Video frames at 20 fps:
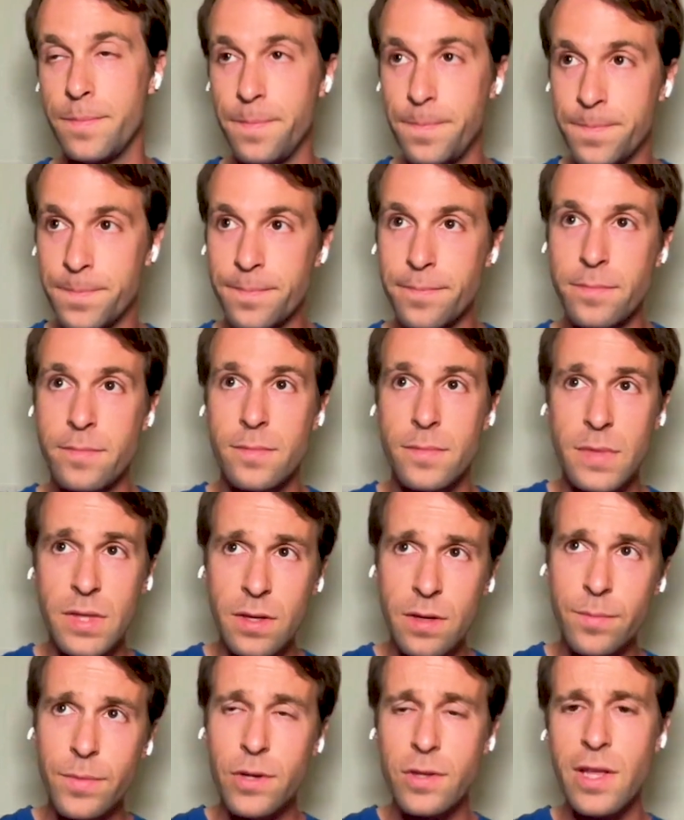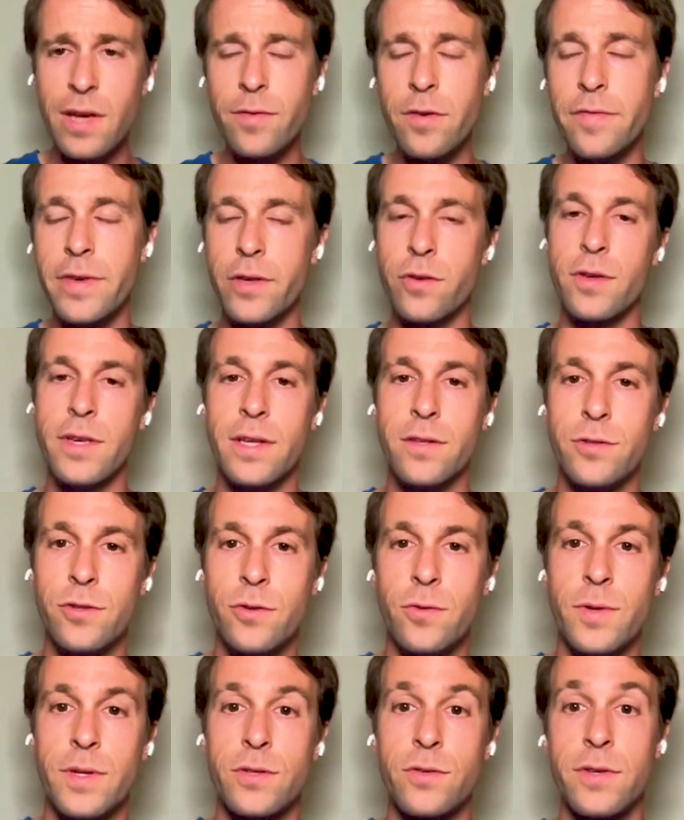but another thing you can
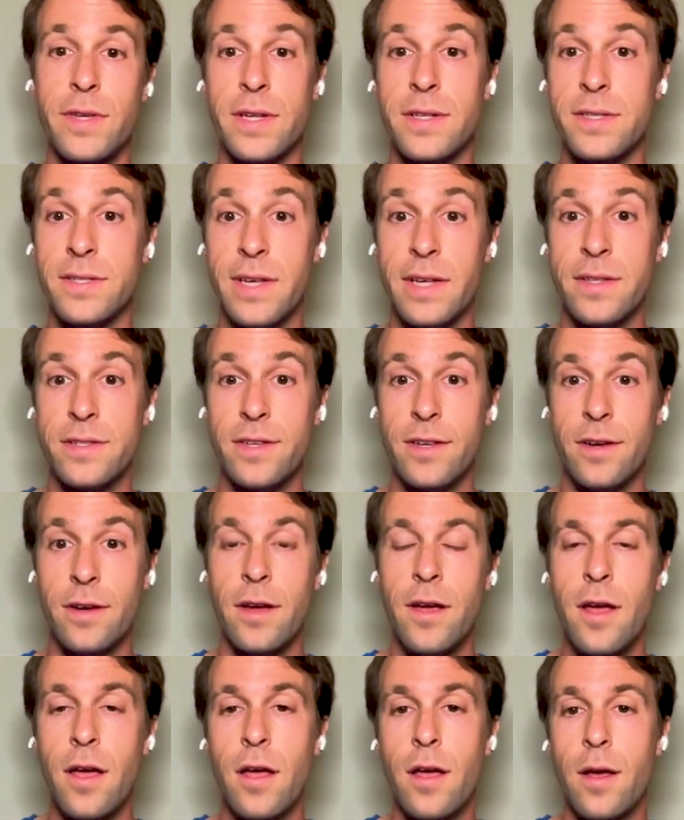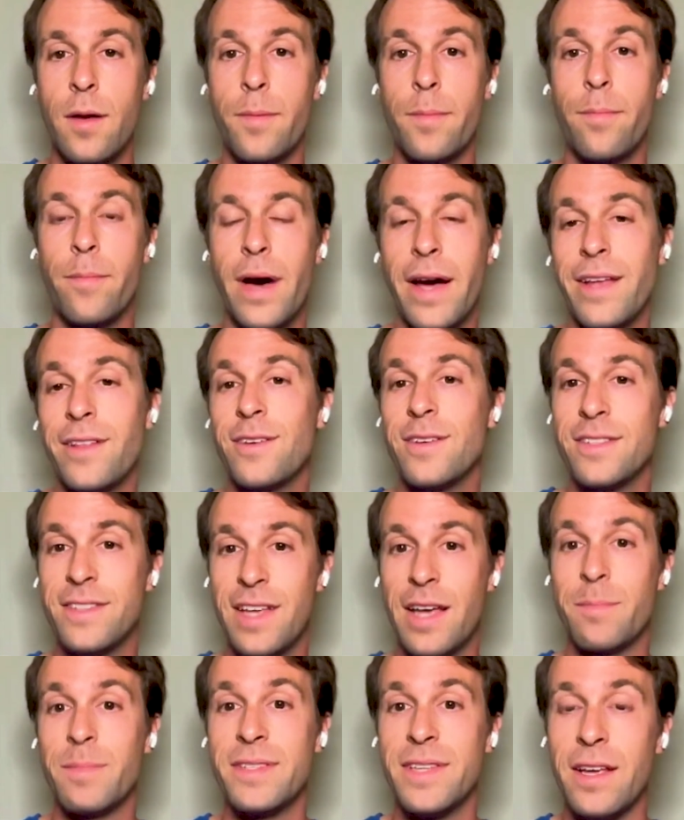do is you can censor miners
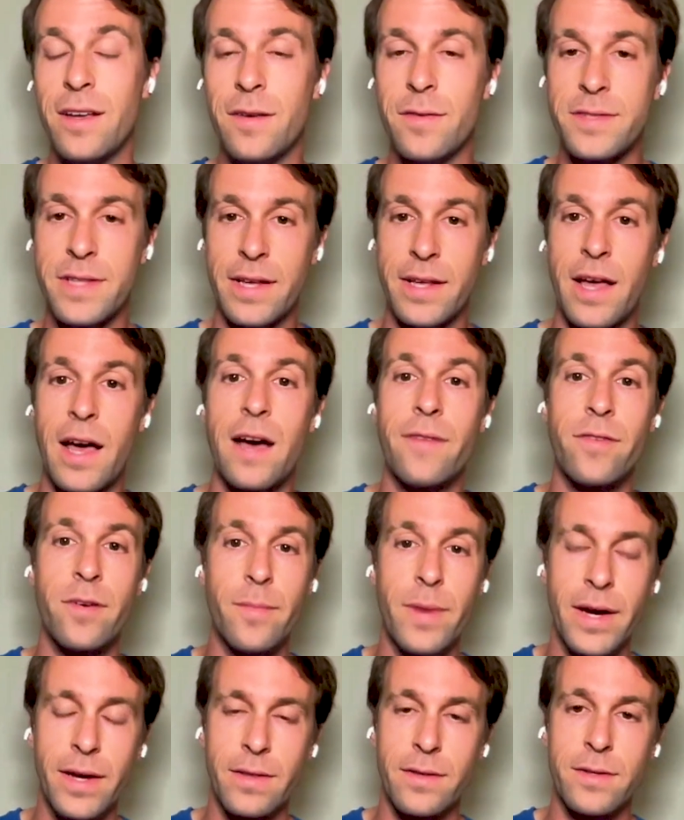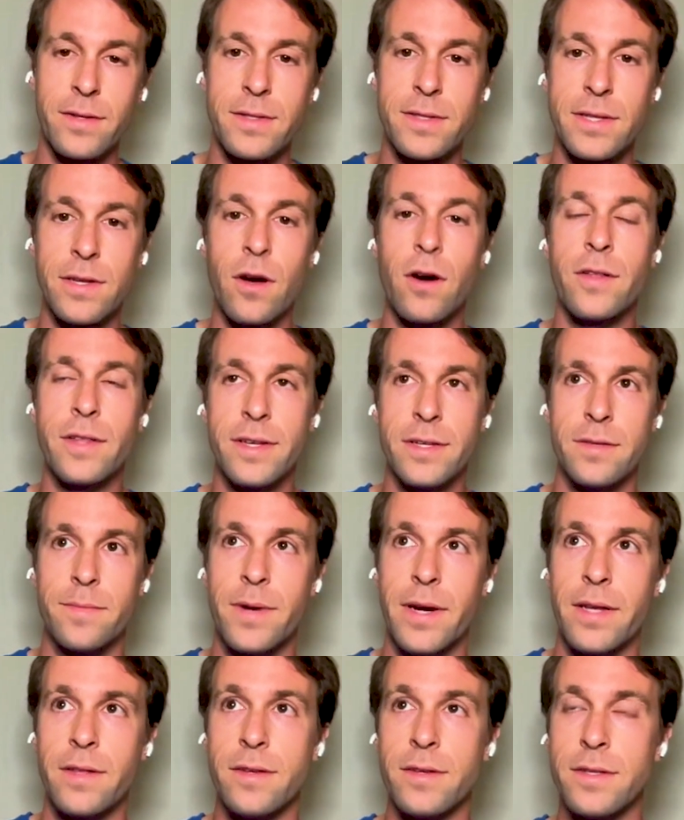themselves, like other miners, the honest
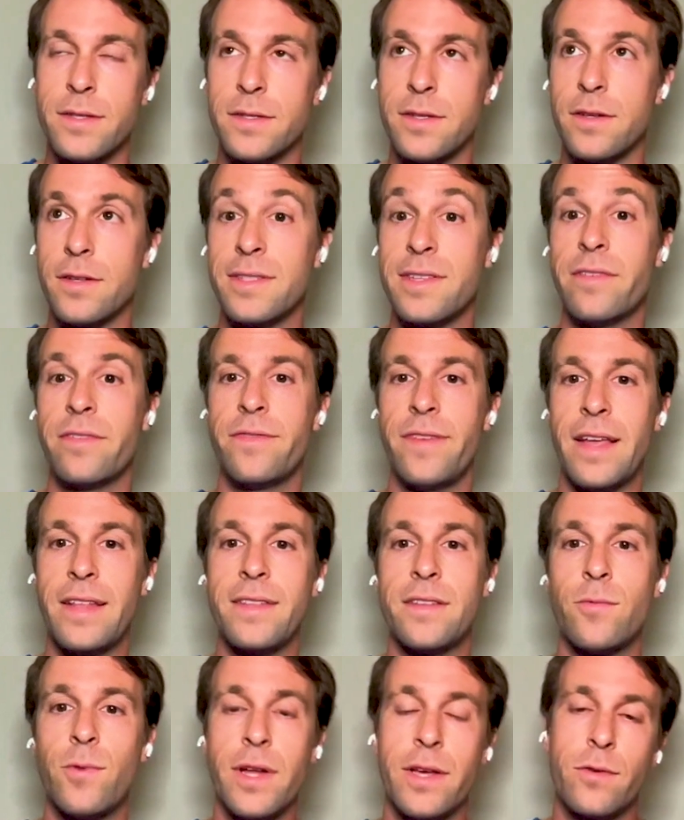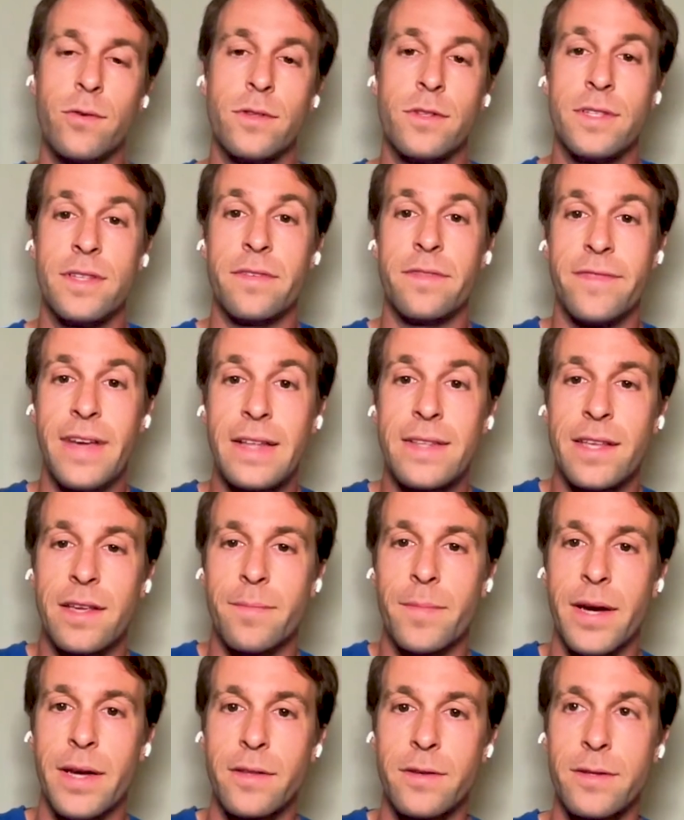miners, the defend, what I call the
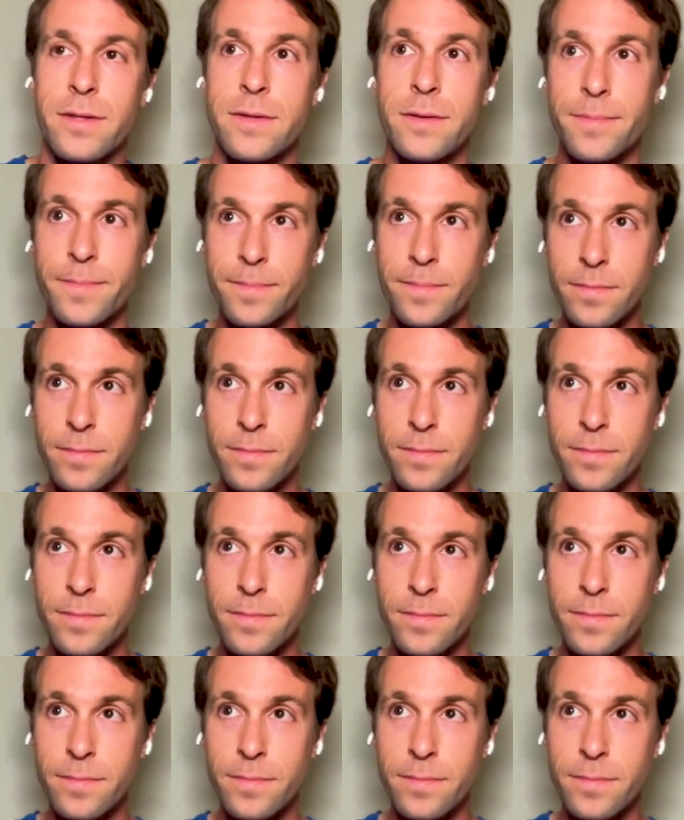defending miners.